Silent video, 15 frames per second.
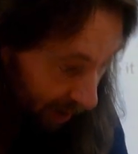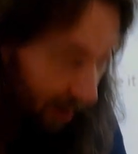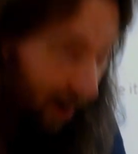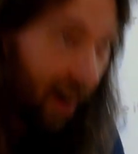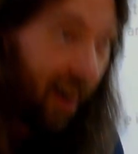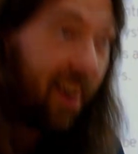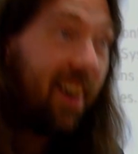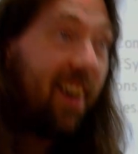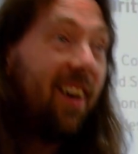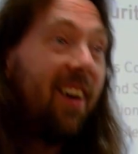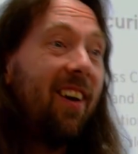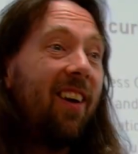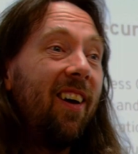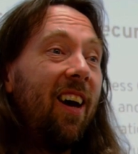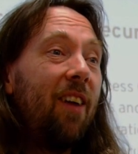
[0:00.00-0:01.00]
Right,
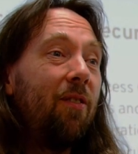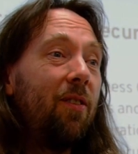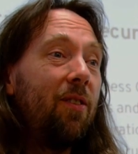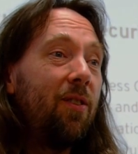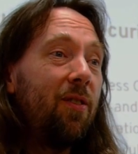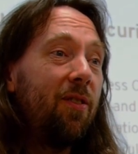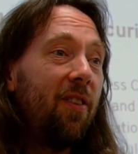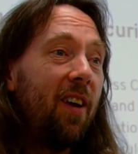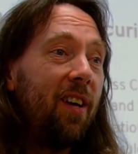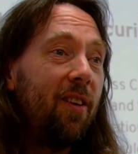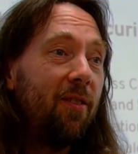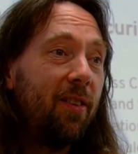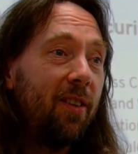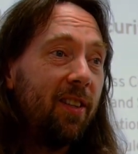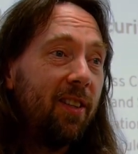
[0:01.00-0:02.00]
everyone's
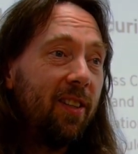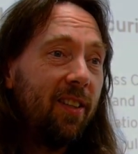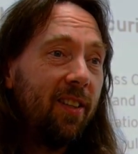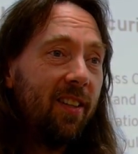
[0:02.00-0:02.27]
favorite.